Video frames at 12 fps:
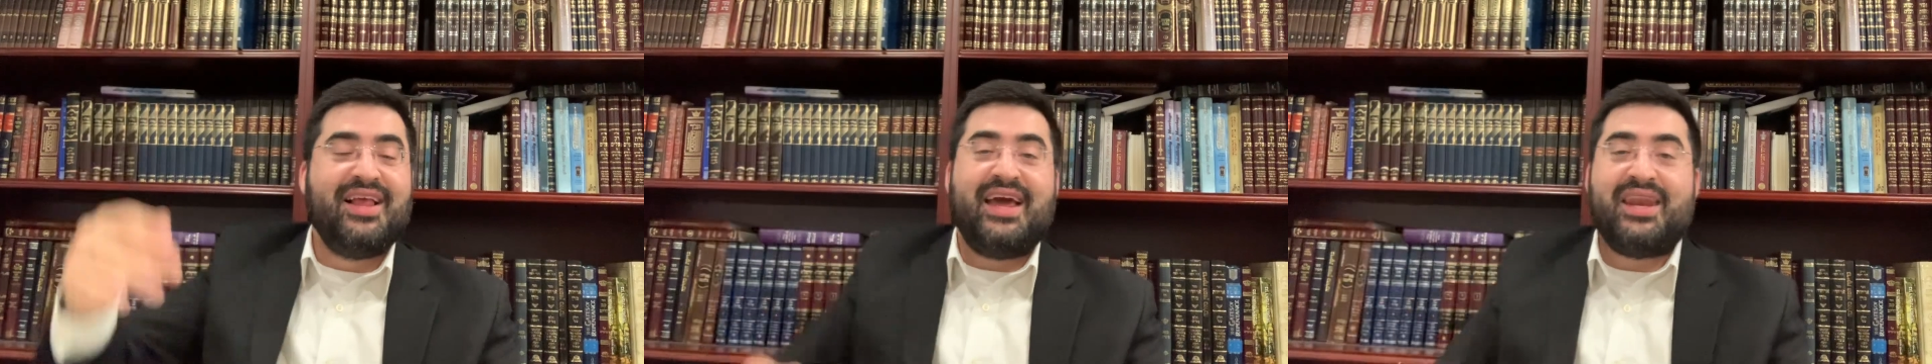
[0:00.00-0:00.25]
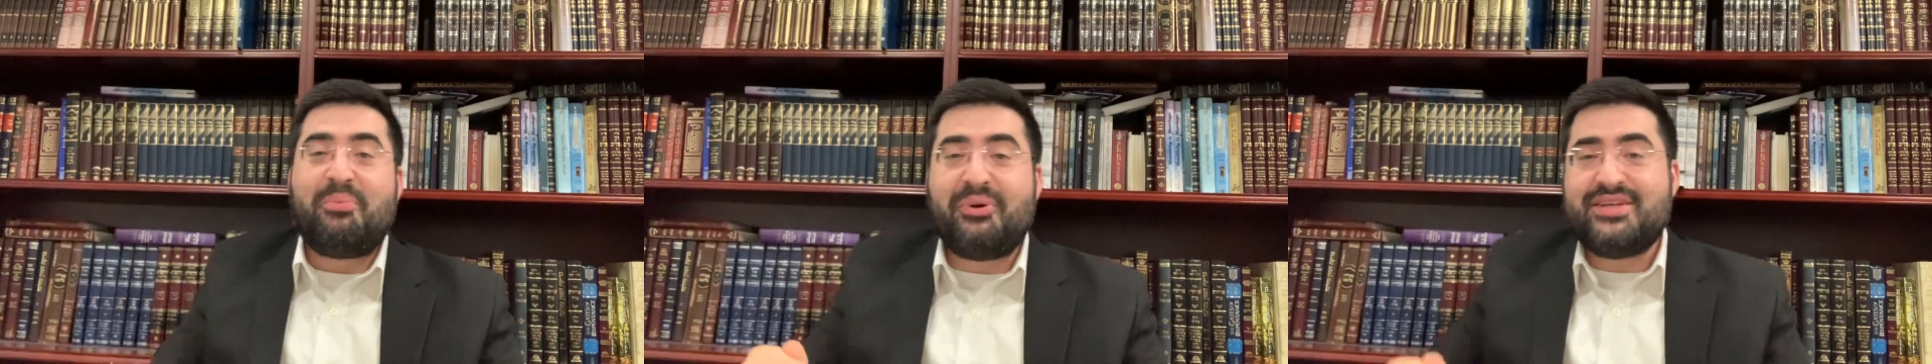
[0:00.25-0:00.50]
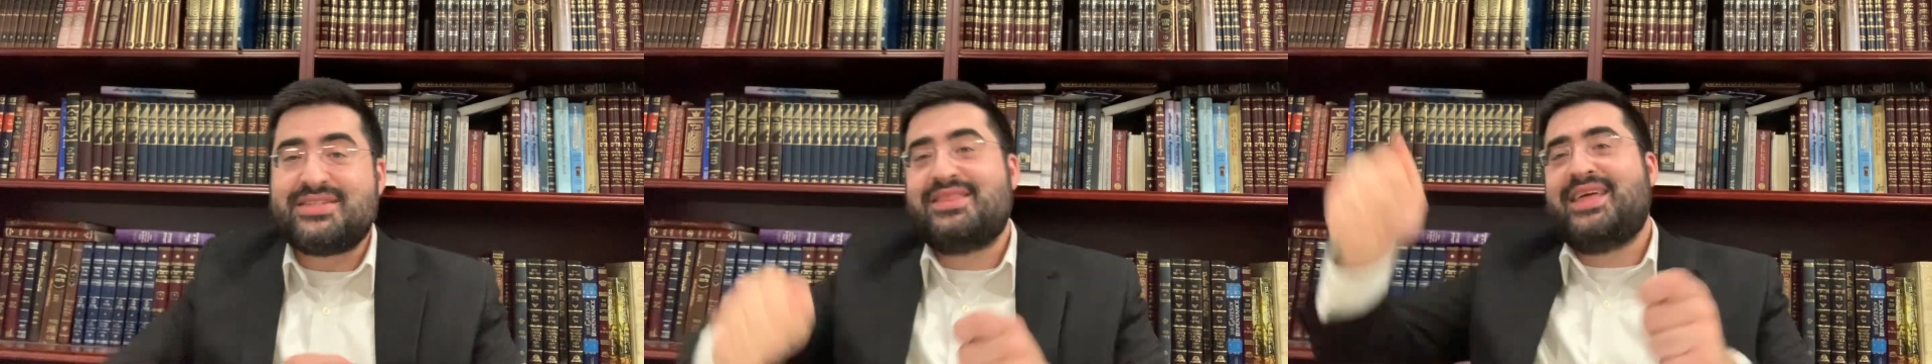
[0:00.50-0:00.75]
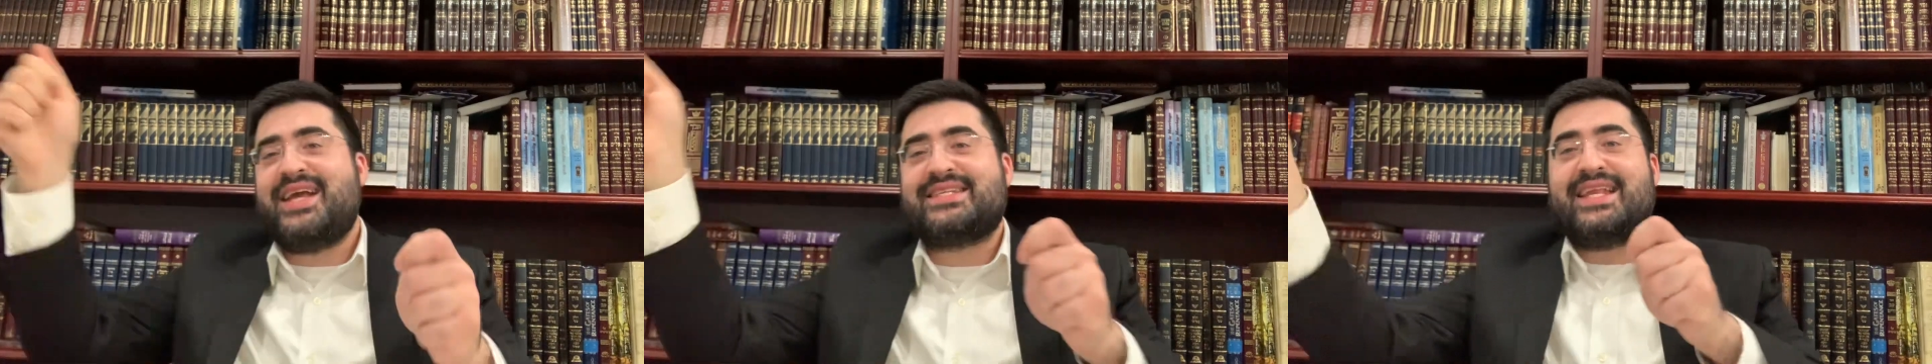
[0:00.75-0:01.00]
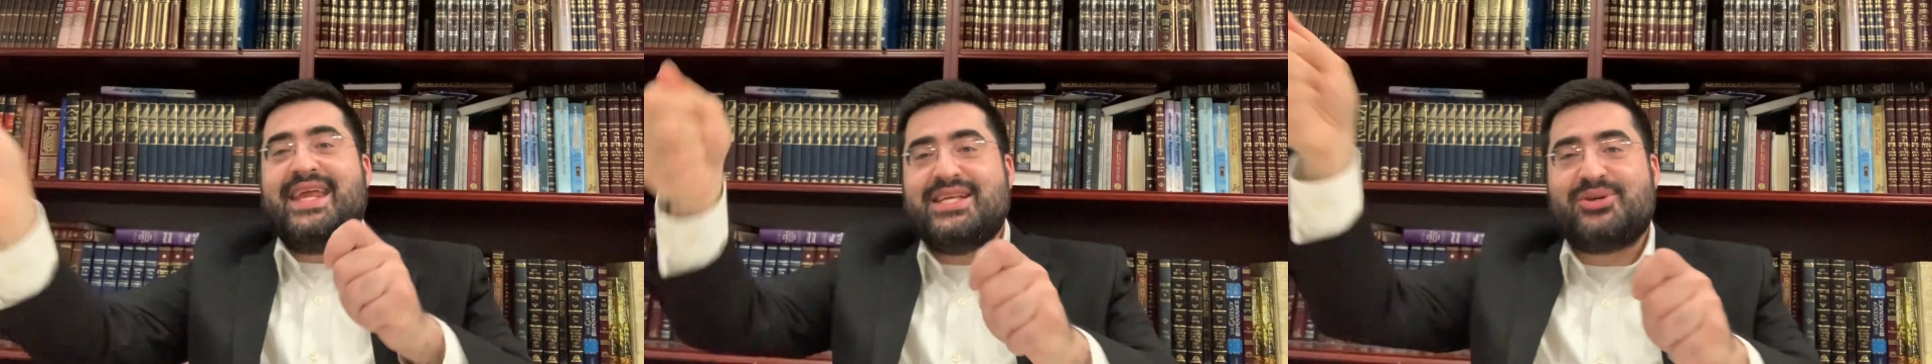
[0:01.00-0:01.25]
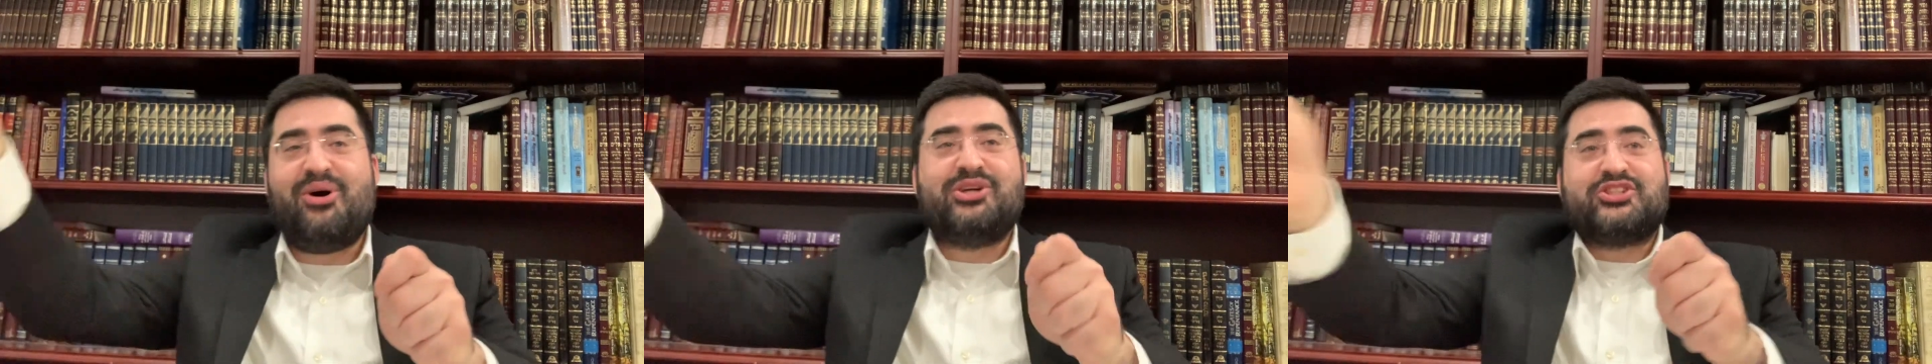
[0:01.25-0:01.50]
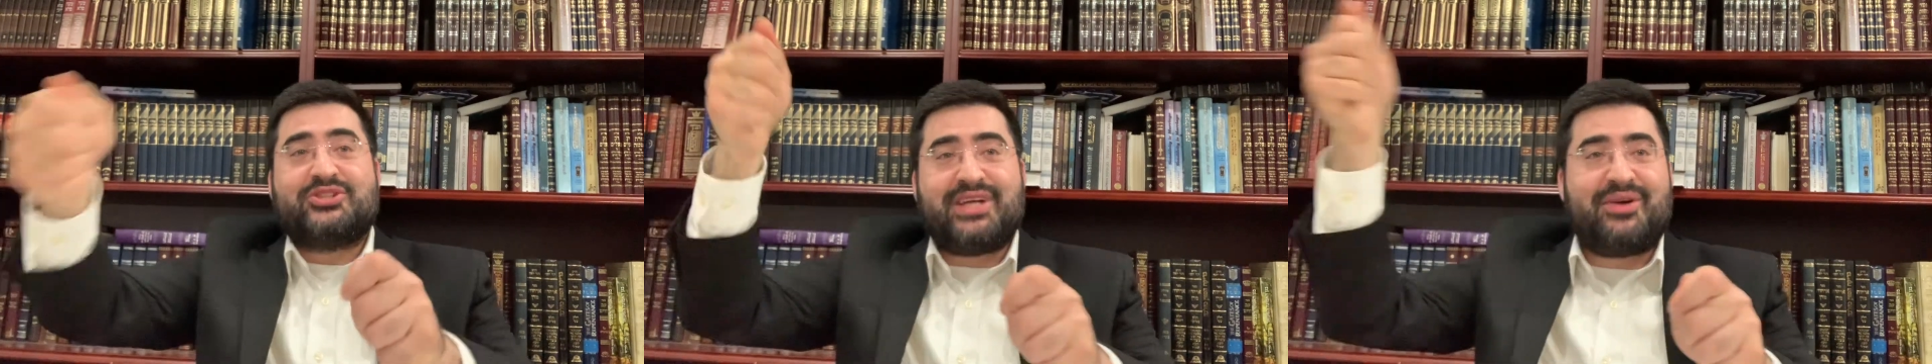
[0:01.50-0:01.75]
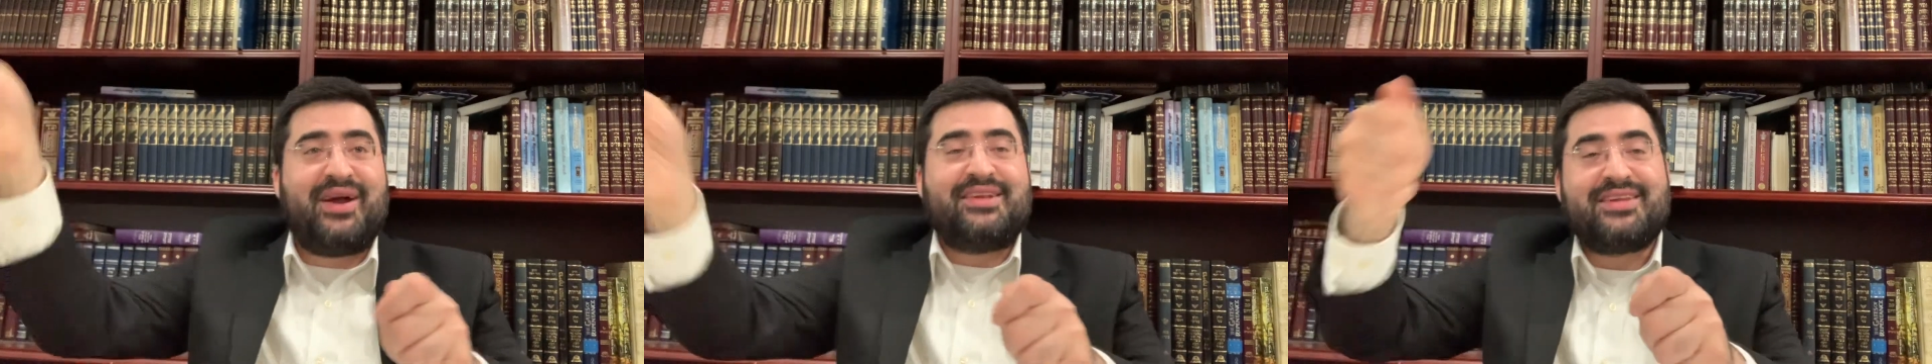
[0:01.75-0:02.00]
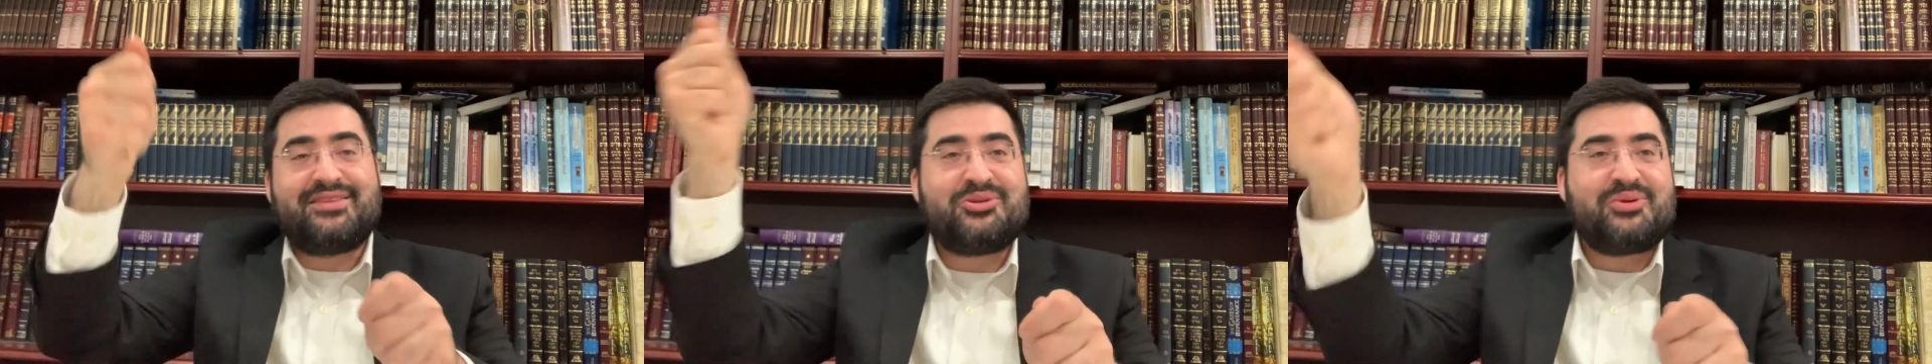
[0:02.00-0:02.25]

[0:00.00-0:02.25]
And the person thinks that he's also directing the